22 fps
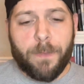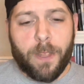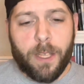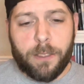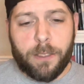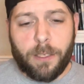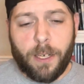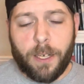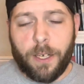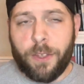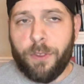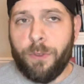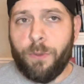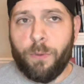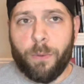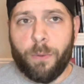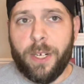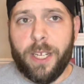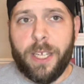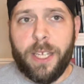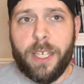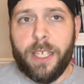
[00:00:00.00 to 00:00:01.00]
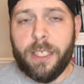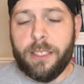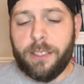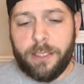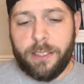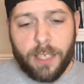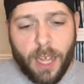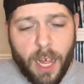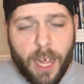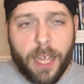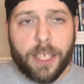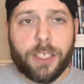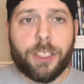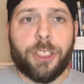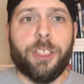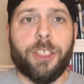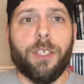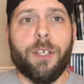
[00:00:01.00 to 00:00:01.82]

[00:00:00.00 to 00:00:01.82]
Sonic 3 and such.